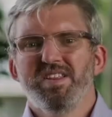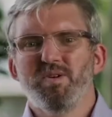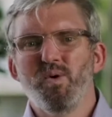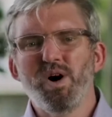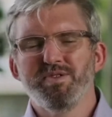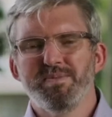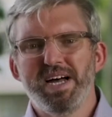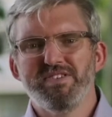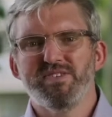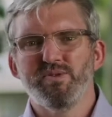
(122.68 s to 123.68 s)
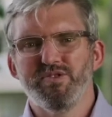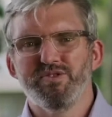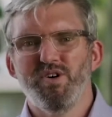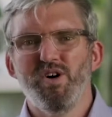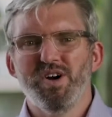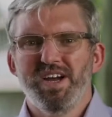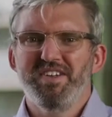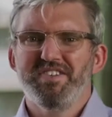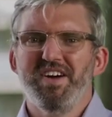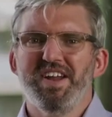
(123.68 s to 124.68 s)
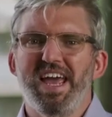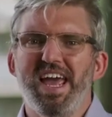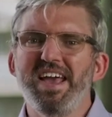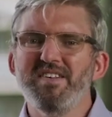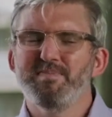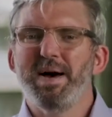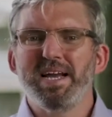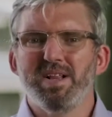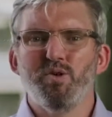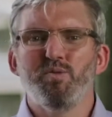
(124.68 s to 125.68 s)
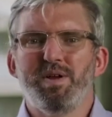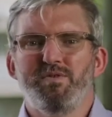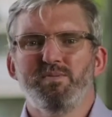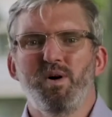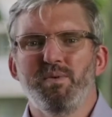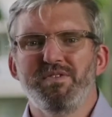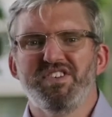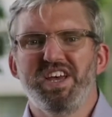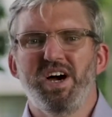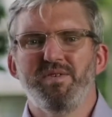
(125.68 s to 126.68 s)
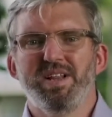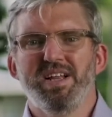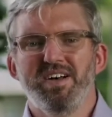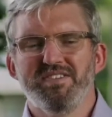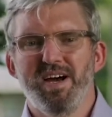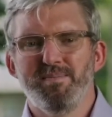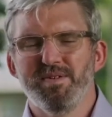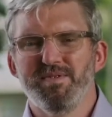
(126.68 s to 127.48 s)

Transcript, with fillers: that while demand's still strong, it's going to ease back a little little bit from what we've seen over the last couple of